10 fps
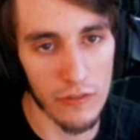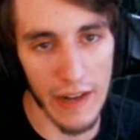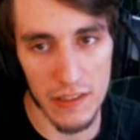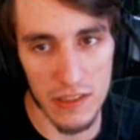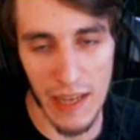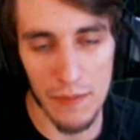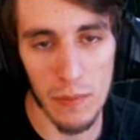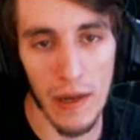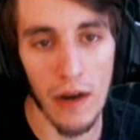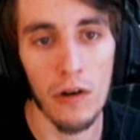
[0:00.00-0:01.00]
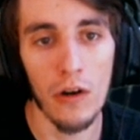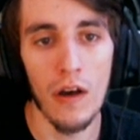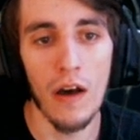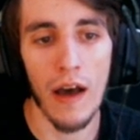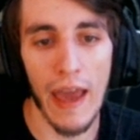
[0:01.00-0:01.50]
right, to snipe them out,
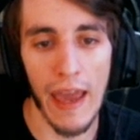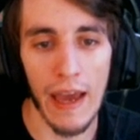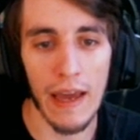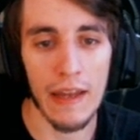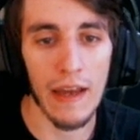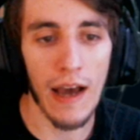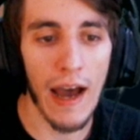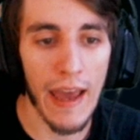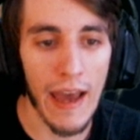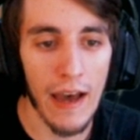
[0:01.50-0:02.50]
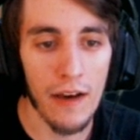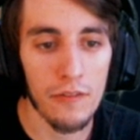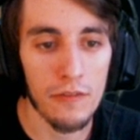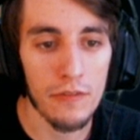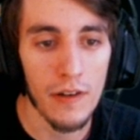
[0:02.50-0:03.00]
and I have,